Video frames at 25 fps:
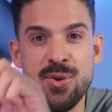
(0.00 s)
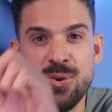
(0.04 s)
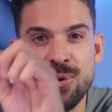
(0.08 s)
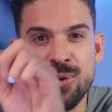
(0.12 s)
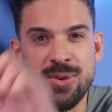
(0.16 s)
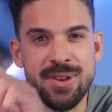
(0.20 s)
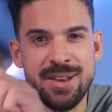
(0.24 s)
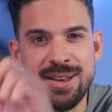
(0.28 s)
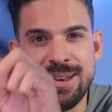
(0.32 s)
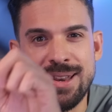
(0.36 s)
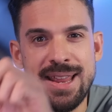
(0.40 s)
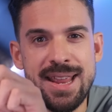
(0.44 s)

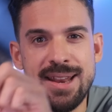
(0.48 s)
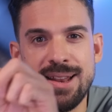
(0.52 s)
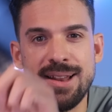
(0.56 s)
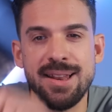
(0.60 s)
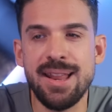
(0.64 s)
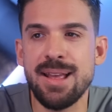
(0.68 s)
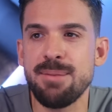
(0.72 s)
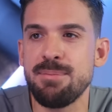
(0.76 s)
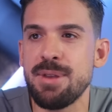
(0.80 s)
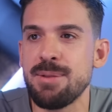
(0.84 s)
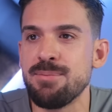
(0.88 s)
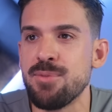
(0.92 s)
you need a
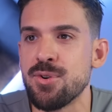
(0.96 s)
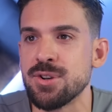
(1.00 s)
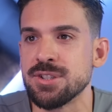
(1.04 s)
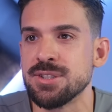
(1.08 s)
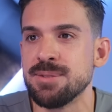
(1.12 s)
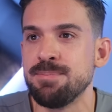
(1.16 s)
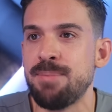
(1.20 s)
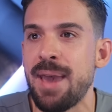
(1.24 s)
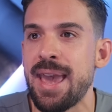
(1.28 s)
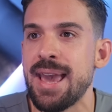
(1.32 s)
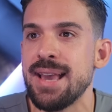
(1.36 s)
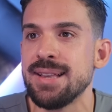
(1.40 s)
little bit more
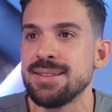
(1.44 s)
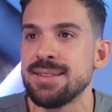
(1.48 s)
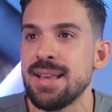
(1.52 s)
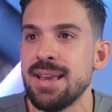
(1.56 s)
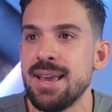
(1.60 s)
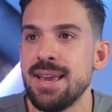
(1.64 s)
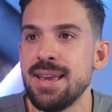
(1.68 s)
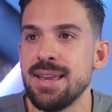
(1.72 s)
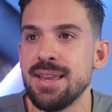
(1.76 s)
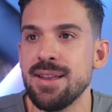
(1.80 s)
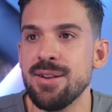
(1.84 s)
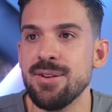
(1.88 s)
space
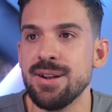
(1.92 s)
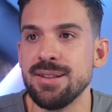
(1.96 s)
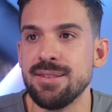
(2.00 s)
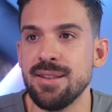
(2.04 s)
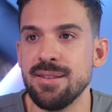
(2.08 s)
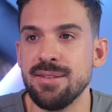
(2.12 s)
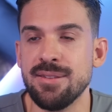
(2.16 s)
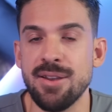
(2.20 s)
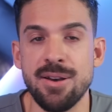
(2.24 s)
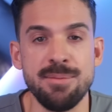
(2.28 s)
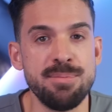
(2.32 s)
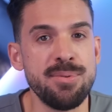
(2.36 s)
You're at
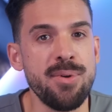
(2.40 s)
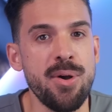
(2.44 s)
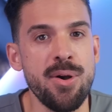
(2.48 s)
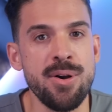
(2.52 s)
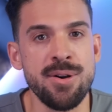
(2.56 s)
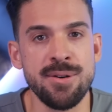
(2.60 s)
the top